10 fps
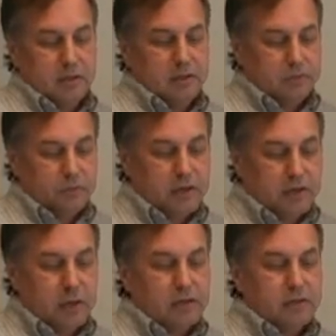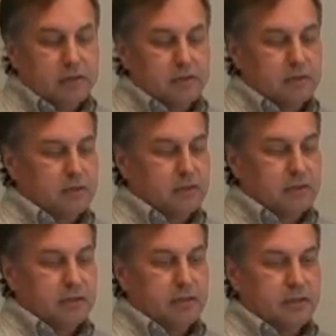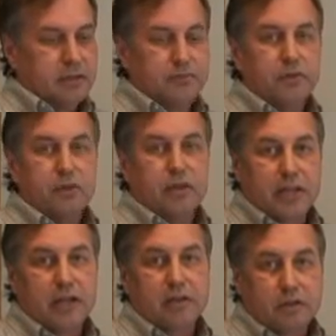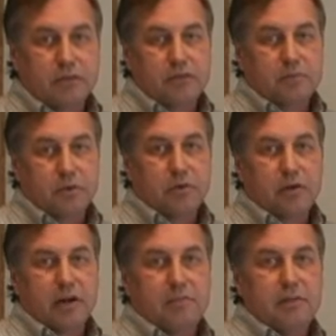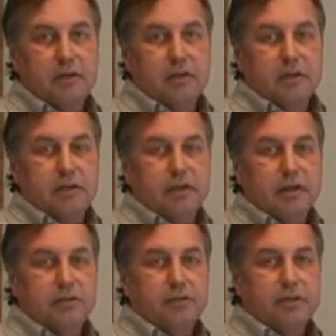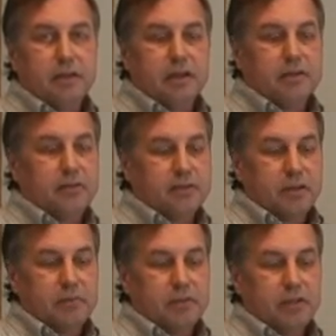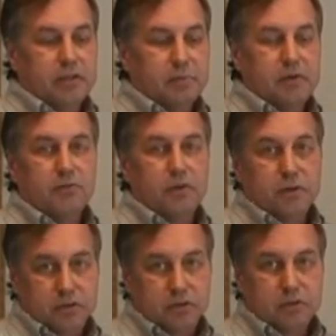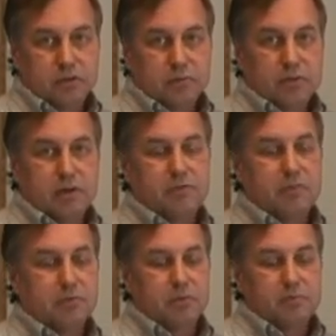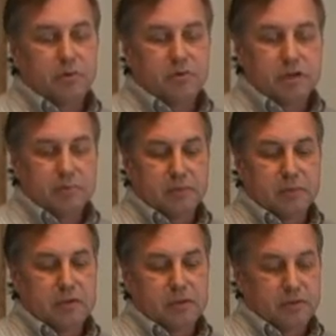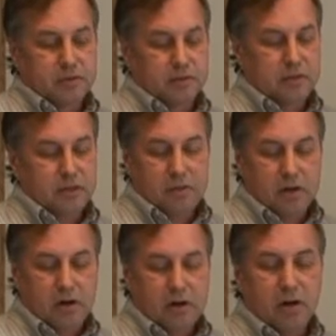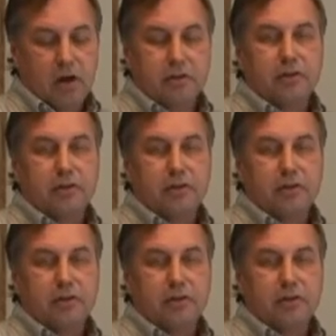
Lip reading: It's right-locked, therefore you can't lose the program, as you can, say, with HP 42s where you have to reprogram them in there. It's going to be hard-locked.